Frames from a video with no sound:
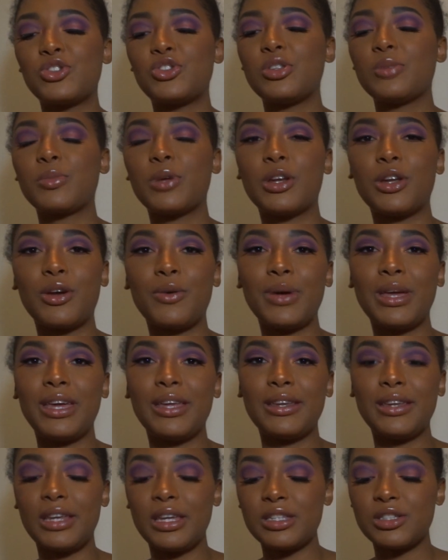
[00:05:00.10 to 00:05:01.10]
I'm gonna go
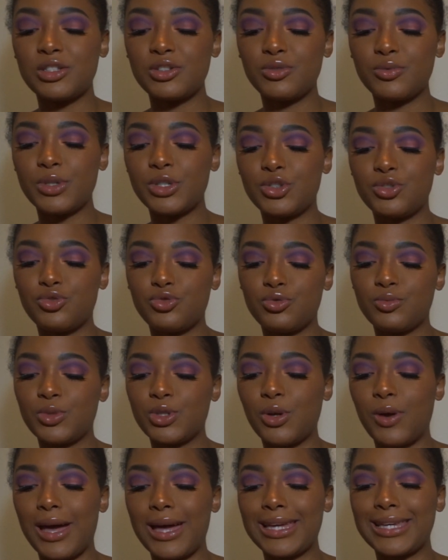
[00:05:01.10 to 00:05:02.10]
ahead and head to the restroom
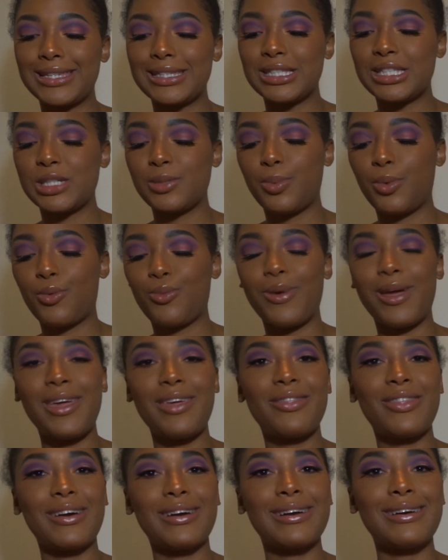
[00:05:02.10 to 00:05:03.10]
so I can
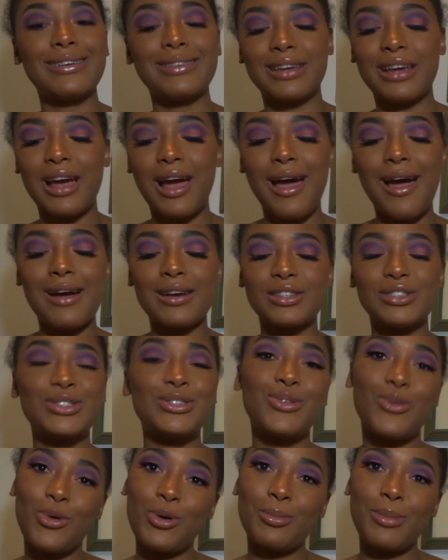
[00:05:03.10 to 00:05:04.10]
spray the
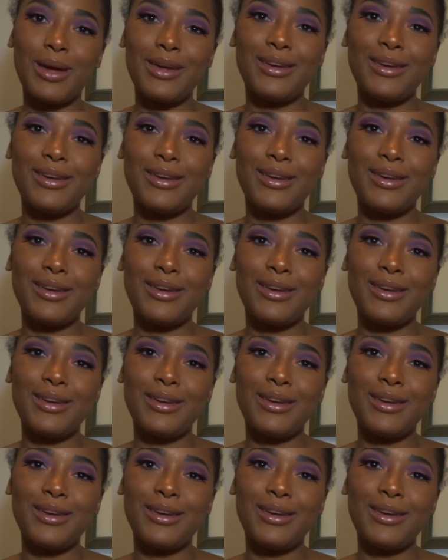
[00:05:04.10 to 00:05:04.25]
concoction on my